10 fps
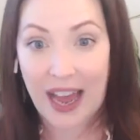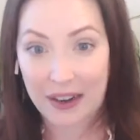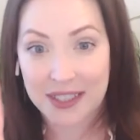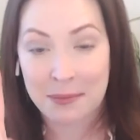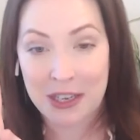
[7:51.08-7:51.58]

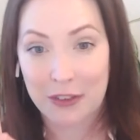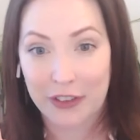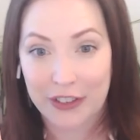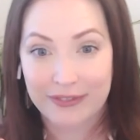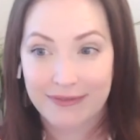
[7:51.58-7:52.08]
How does that make you
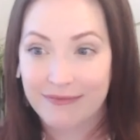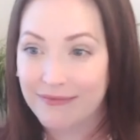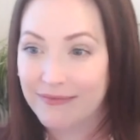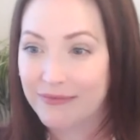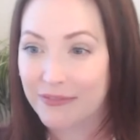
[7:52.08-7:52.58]
feel?
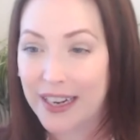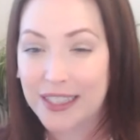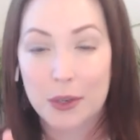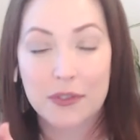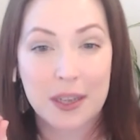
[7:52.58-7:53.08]

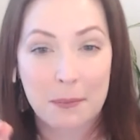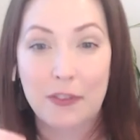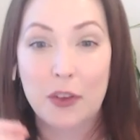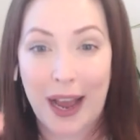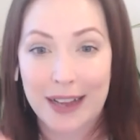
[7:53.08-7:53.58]
Right? So
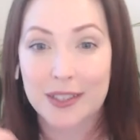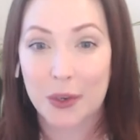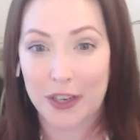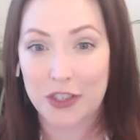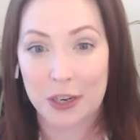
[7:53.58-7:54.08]
if you ask a
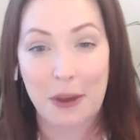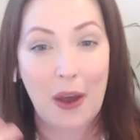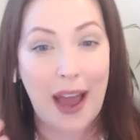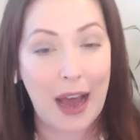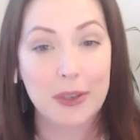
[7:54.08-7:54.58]
question
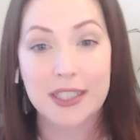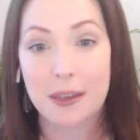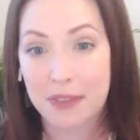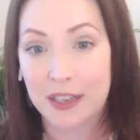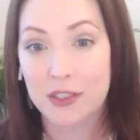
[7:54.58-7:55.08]
about how
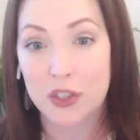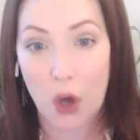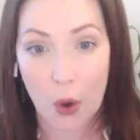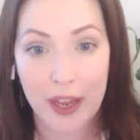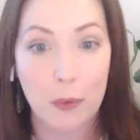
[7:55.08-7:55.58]
something is
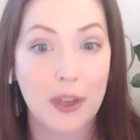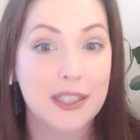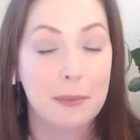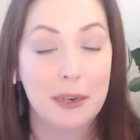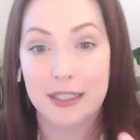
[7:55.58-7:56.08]
going,
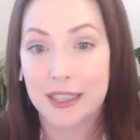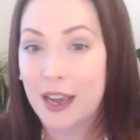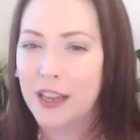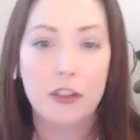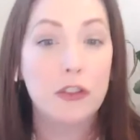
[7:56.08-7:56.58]

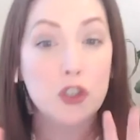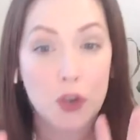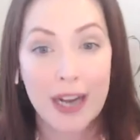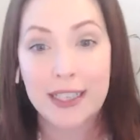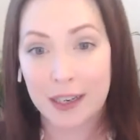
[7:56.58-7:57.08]
they're
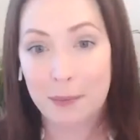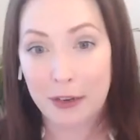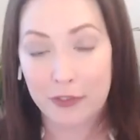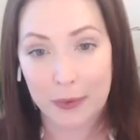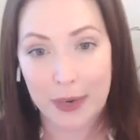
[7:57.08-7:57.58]
trying to get a
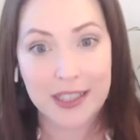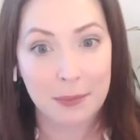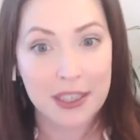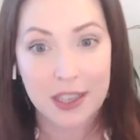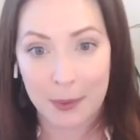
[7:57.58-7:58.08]
benefit, right?
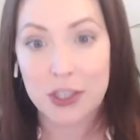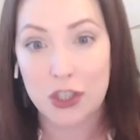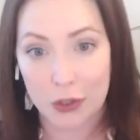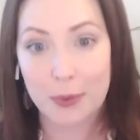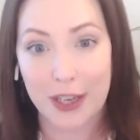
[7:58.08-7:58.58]
Somebody's coming
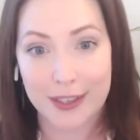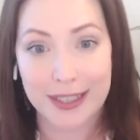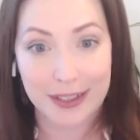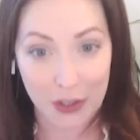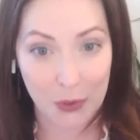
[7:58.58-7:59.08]
to you
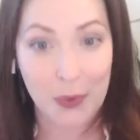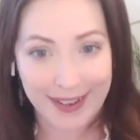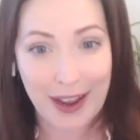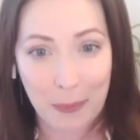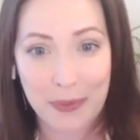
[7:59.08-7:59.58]
because you
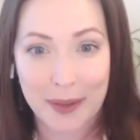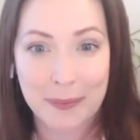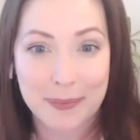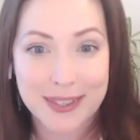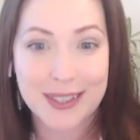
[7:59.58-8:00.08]
can help
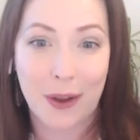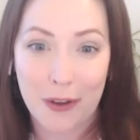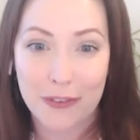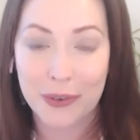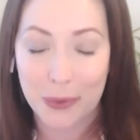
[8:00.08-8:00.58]
them solve